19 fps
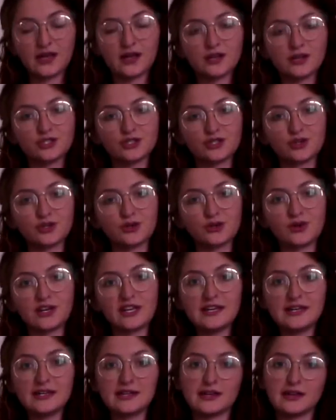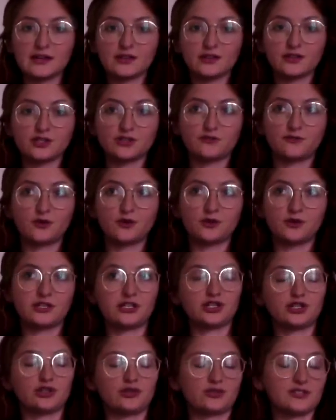So in English full
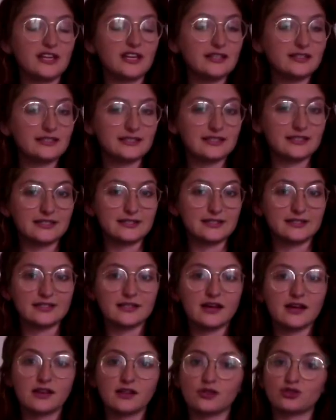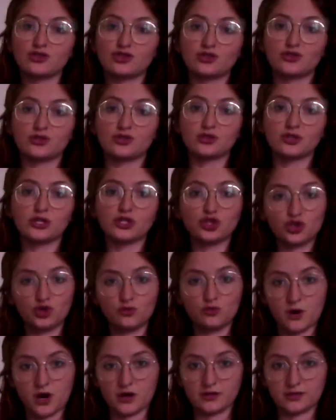conditional sentences, there's usually
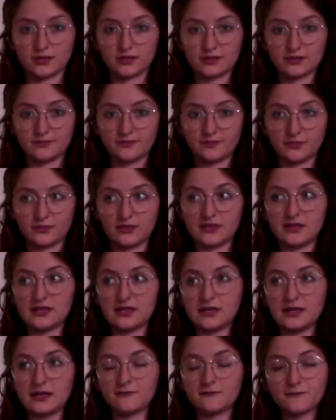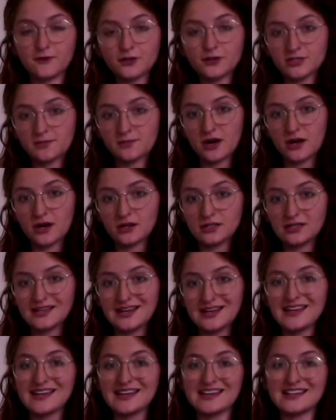two parts. The first part
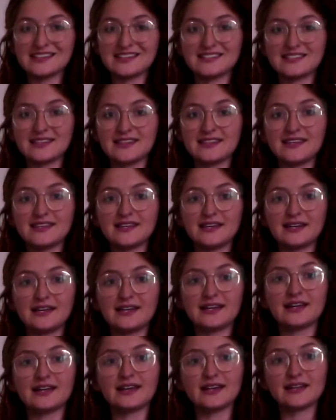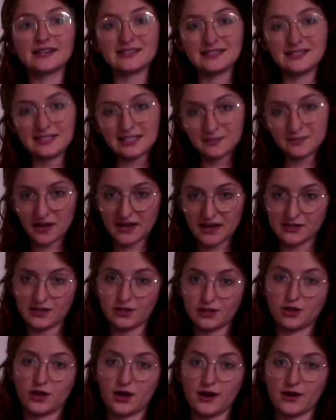is the
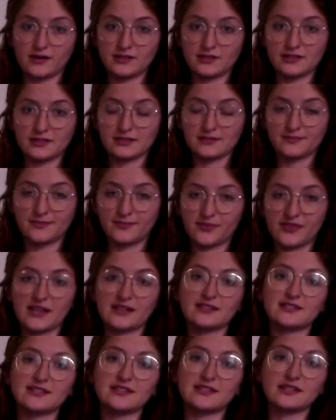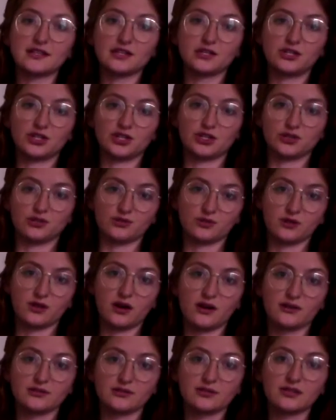dependent clause, that is the conditional
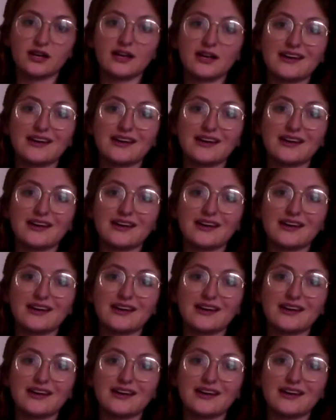clause.